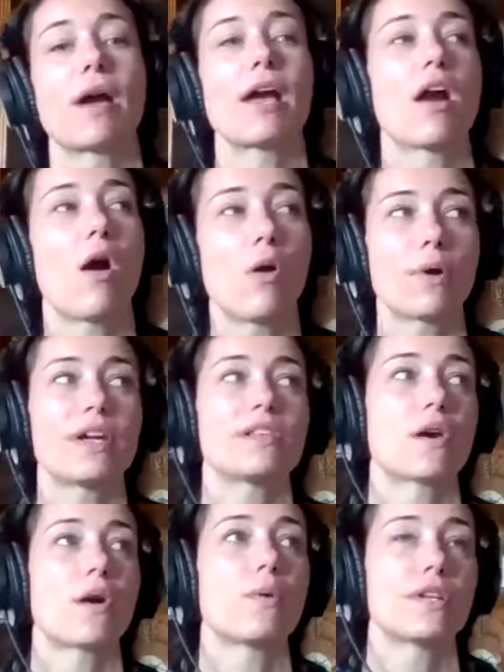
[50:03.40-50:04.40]
I
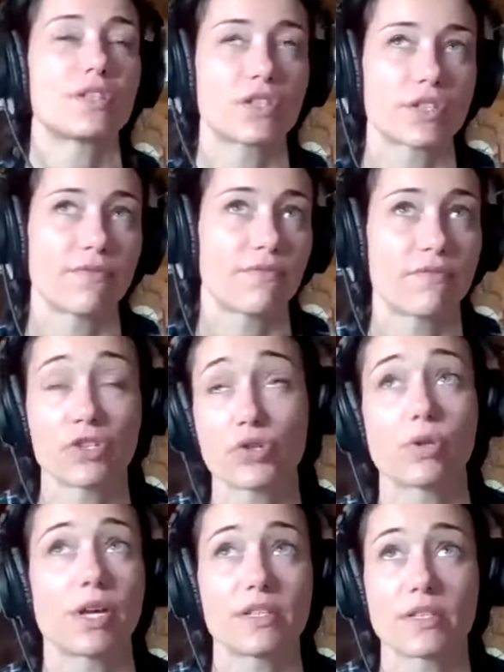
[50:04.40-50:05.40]
always just
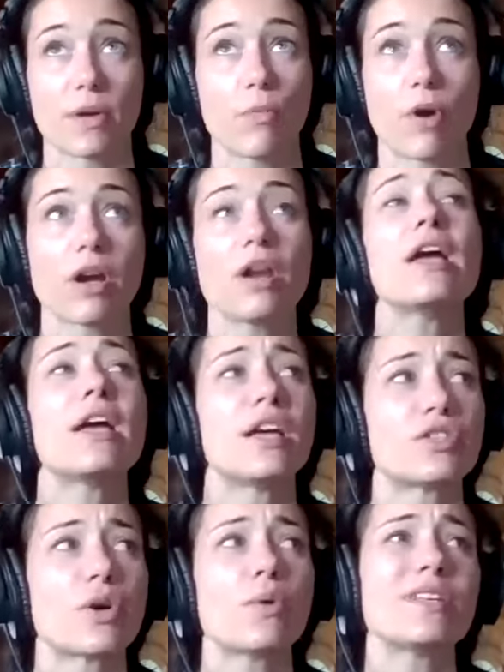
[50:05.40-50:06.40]
visualize somewhere.
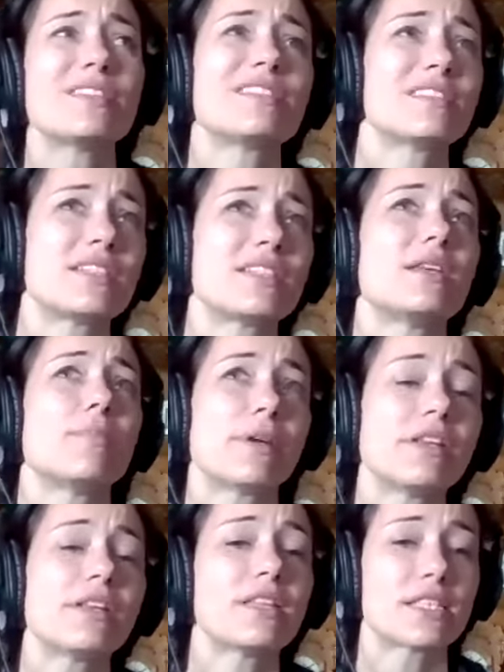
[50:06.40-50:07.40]
It's always
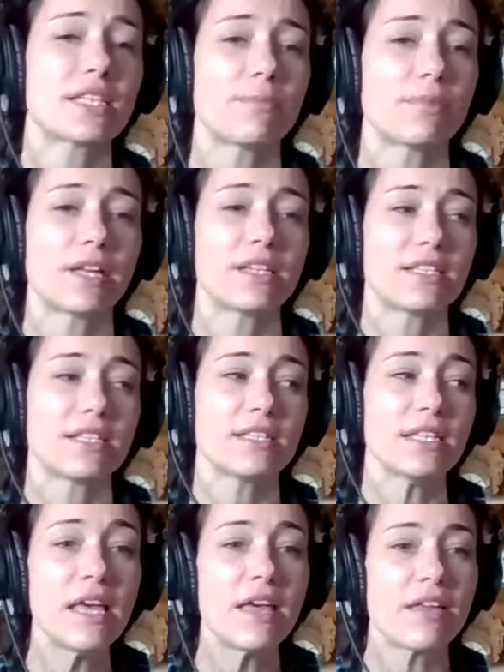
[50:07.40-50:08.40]
typically the same
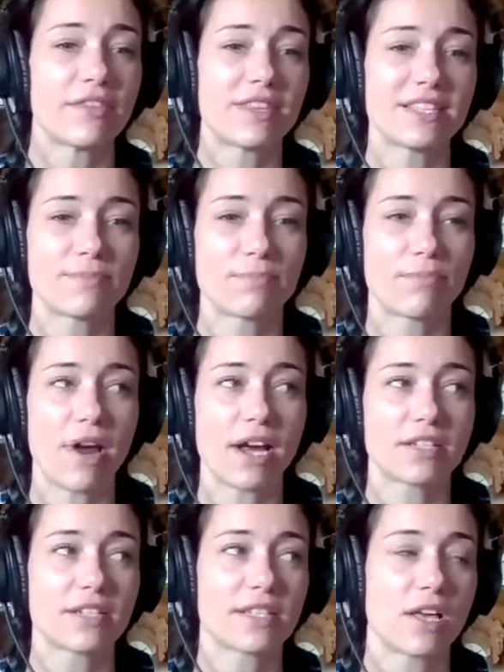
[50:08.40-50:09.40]
places. This
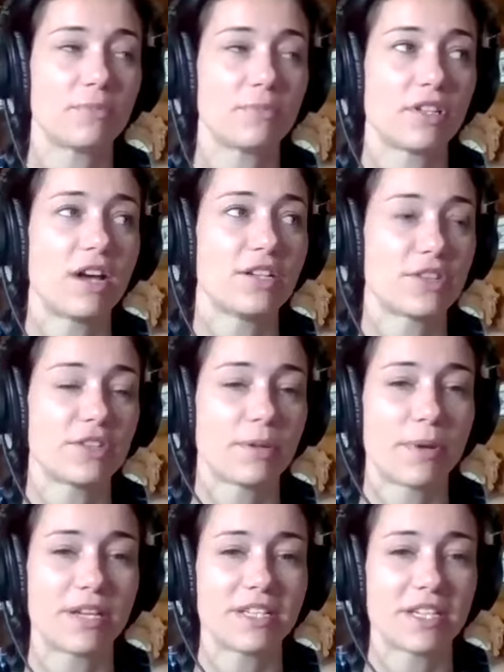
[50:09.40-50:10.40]
practice helped a lot during
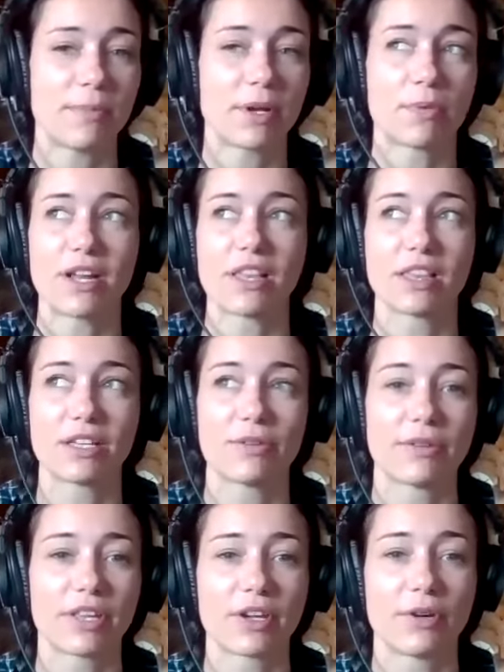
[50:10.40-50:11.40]
the pandemic when I
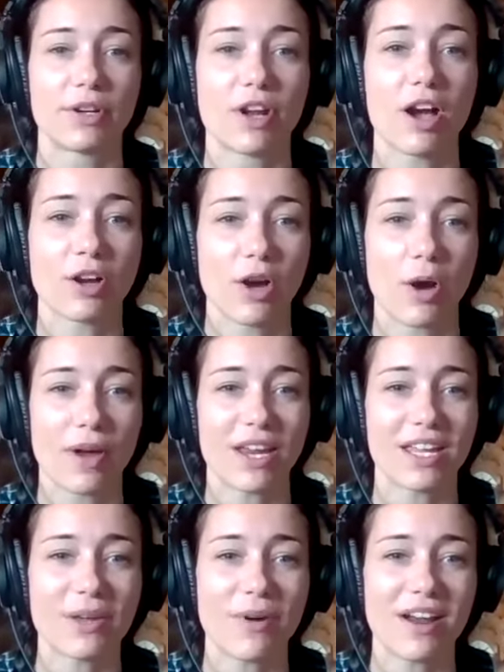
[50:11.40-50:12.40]
literally could not go
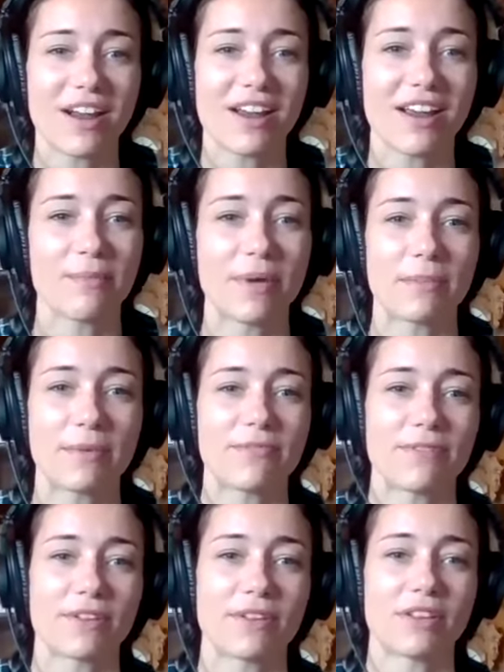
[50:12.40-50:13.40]
anywhere. And it made me
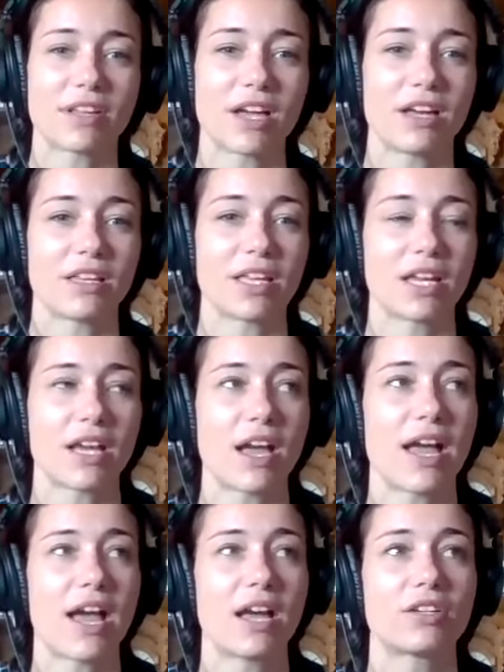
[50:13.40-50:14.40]
feel kind of like
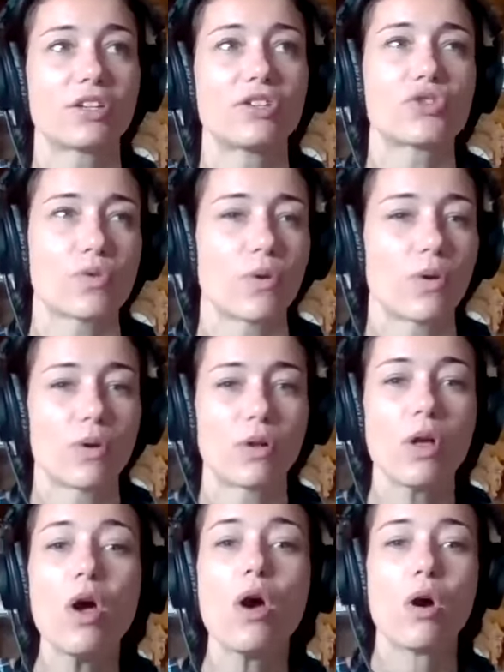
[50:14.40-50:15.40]
I had
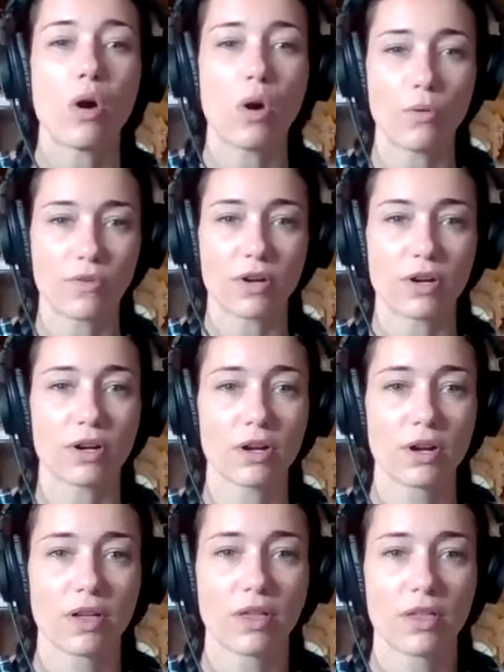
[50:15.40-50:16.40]
control over.